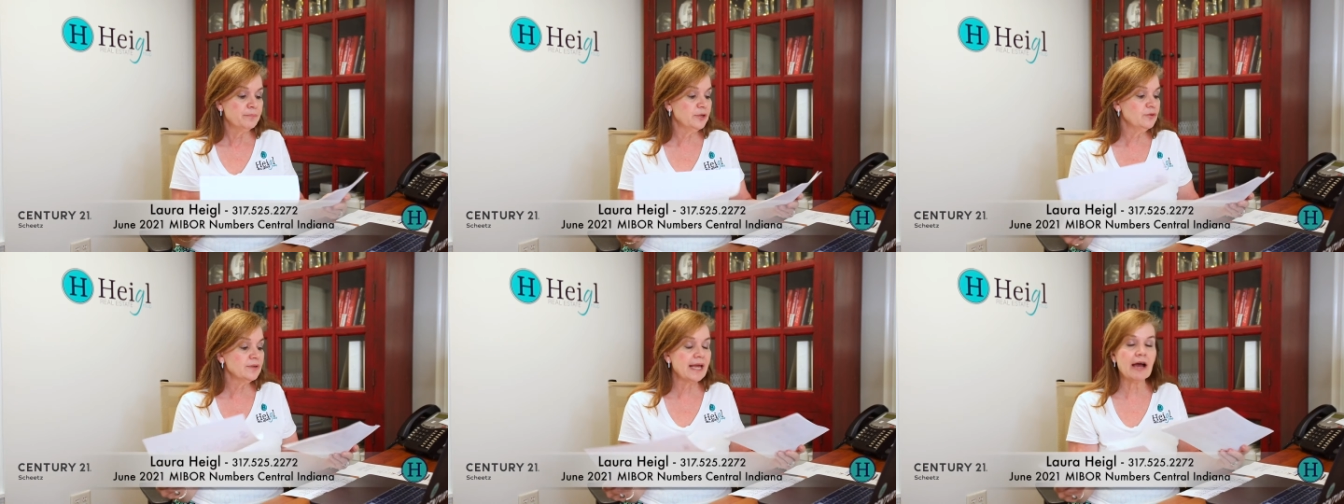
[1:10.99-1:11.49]

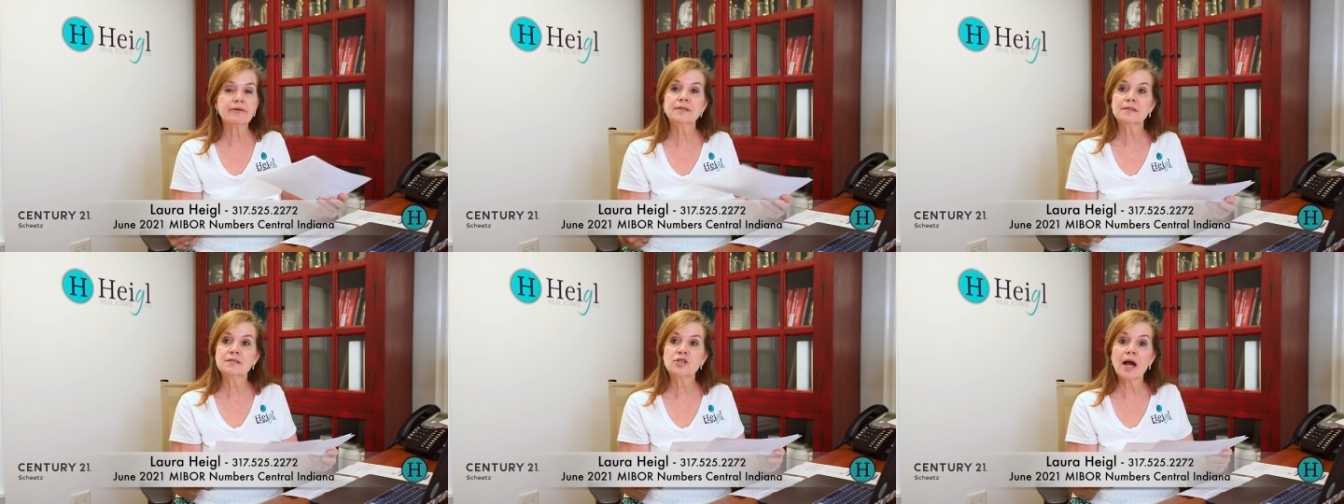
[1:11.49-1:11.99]
Boone County.
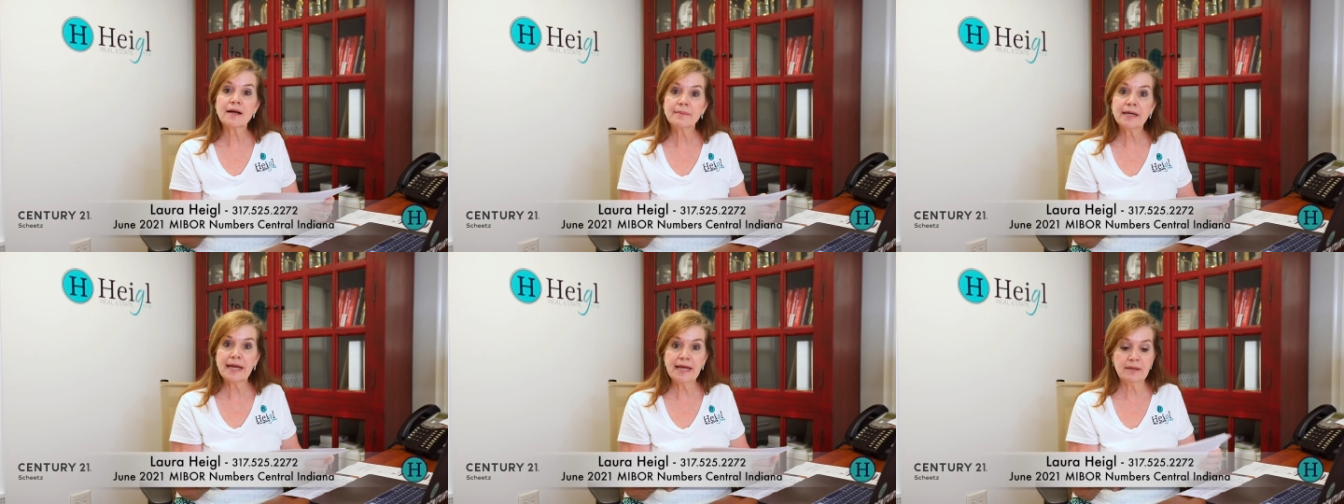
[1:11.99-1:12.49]
Let's talk
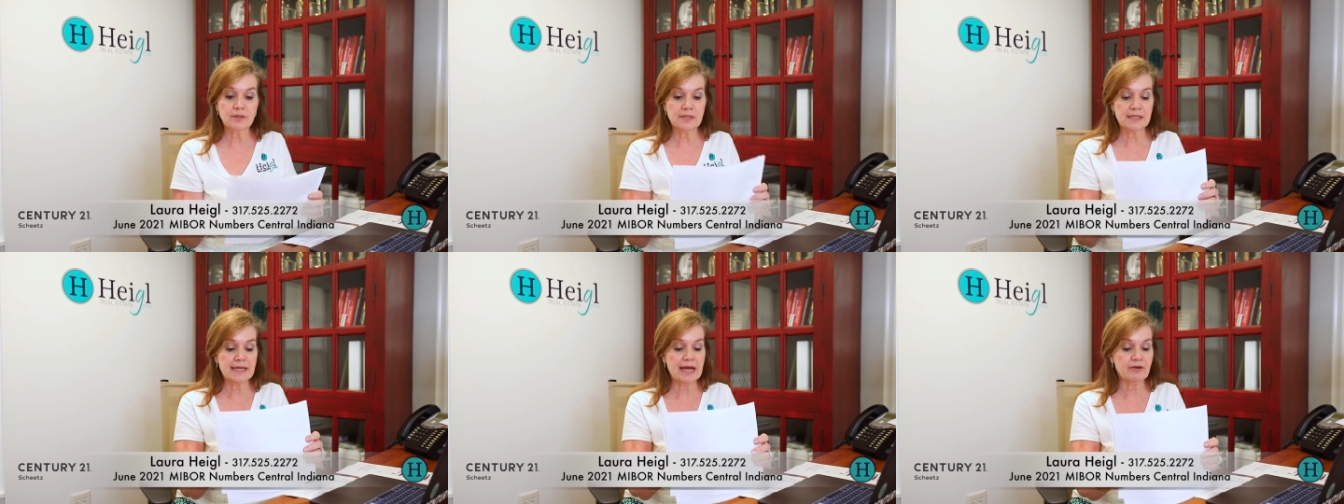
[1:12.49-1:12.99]
about
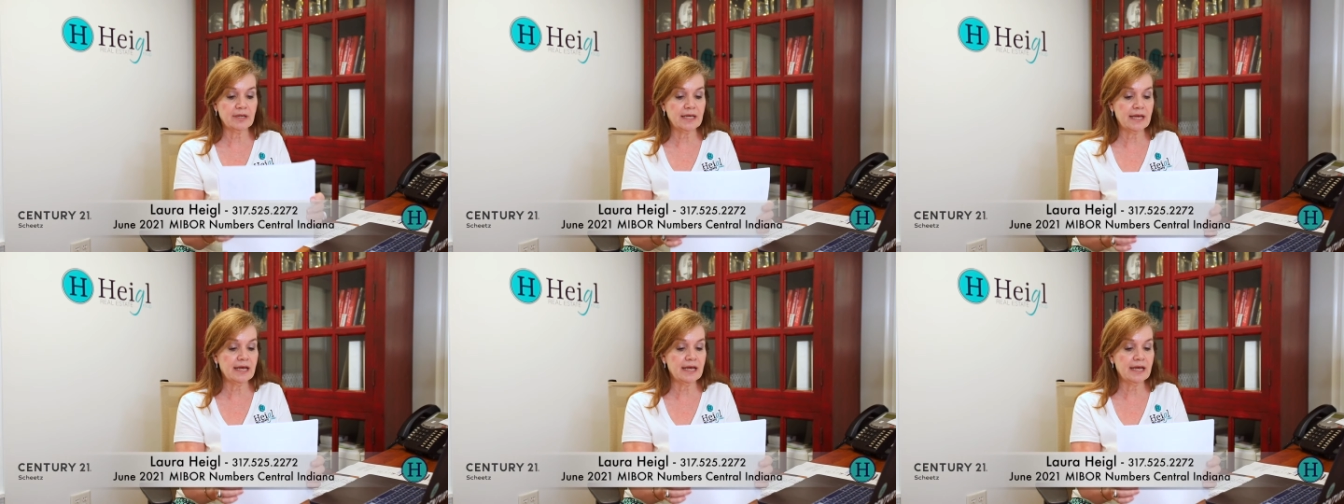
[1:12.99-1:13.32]
Hamilton County.